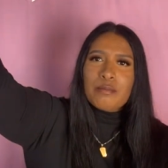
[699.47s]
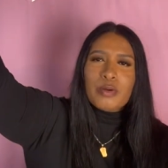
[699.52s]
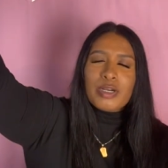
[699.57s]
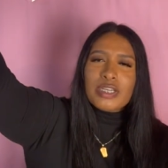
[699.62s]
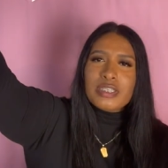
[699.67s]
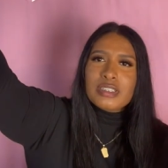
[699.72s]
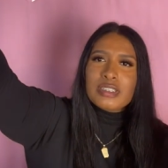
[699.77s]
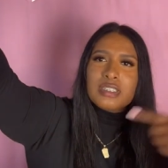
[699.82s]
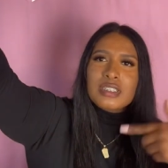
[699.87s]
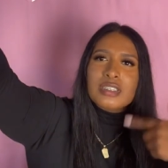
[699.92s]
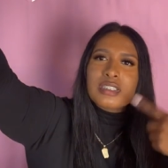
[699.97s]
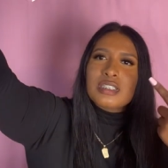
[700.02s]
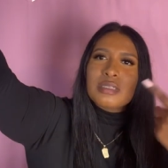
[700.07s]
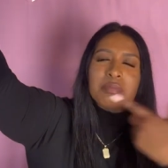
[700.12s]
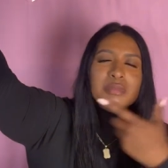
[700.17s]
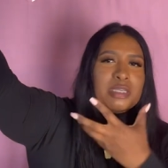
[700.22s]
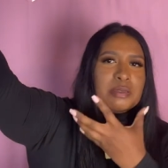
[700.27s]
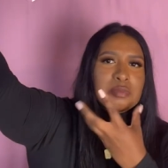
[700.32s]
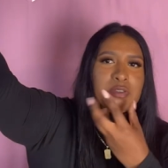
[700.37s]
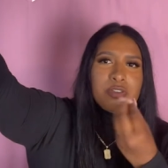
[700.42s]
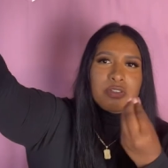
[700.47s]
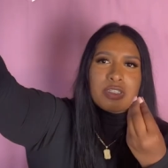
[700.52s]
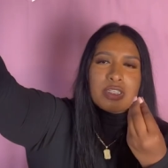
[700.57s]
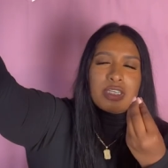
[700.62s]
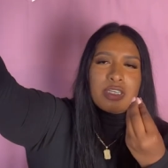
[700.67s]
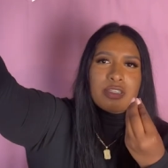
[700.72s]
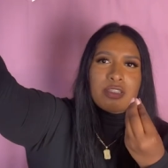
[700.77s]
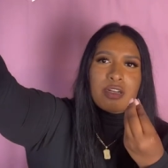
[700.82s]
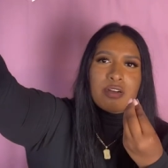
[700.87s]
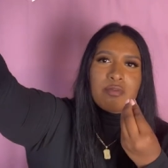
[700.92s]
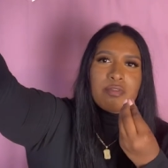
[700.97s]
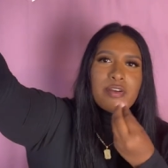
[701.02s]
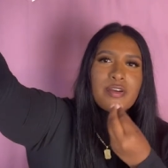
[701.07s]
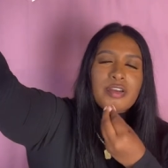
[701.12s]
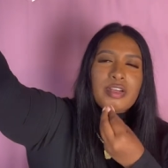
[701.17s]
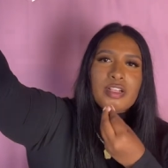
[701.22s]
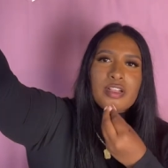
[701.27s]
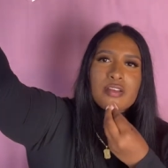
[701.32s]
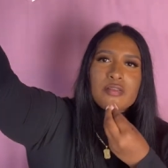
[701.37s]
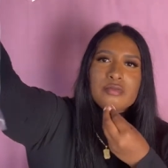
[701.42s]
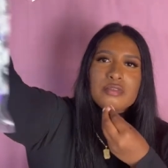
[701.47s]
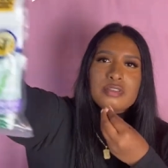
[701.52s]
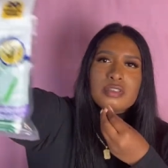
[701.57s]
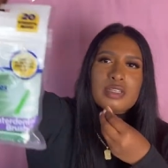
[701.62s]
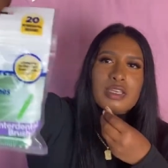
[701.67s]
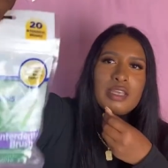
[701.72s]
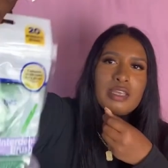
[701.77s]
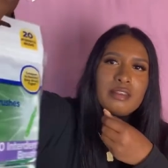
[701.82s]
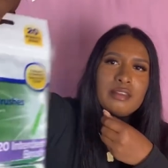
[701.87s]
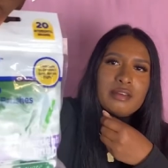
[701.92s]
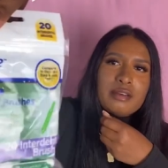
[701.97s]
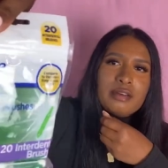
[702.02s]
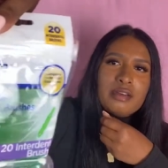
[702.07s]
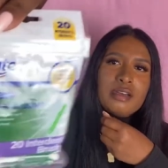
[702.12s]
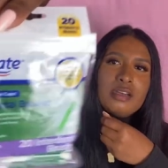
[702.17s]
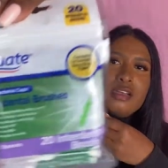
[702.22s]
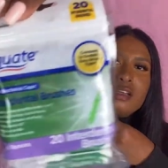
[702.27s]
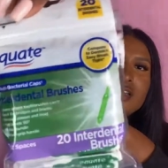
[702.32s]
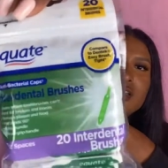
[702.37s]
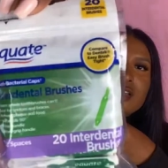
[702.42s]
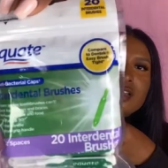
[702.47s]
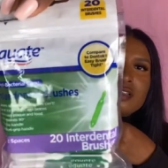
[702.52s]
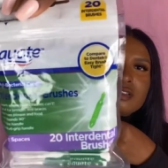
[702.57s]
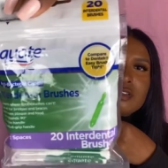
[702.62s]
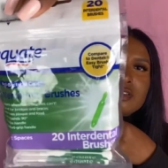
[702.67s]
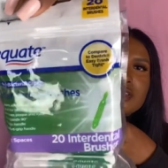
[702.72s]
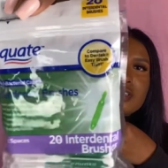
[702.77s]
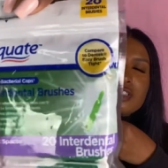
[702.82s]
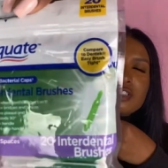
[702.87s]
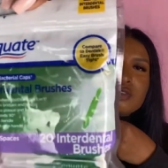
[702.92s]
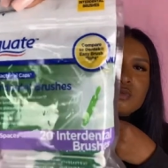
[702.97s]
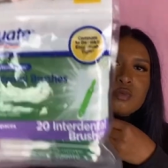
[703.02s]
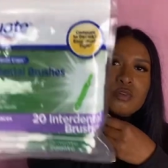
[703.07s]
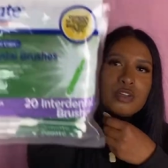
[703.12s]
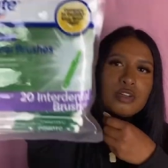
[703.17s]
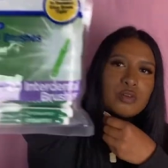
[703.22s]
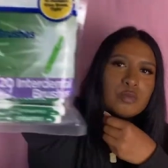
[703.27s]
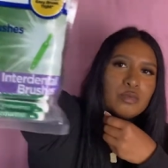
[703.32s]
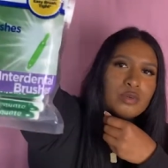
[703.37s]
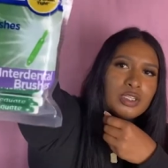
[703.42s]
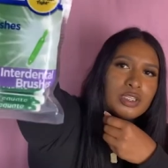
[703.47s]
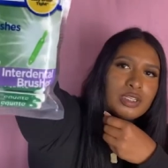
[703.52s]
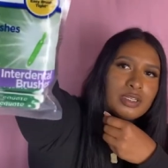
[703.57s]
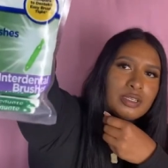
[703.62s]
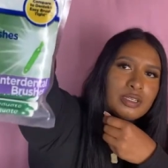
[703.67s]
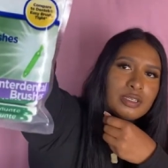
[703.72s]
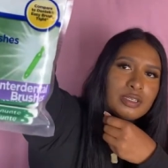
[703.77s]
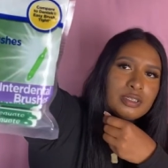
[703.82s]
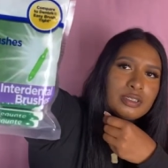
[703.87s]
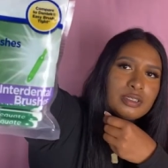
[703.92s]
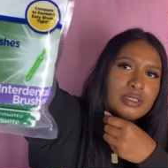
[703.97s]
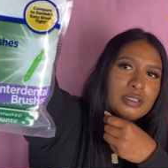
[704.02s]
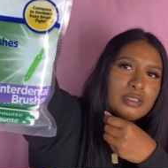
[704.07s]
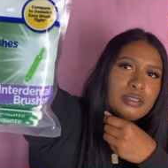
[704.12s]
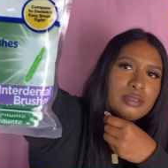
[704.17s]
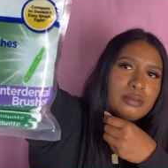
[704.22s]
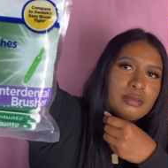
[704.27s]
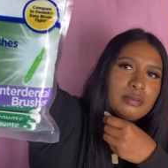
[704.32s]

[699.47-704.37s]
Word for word: braces, sometimes your teeth are very close together. So these work really good.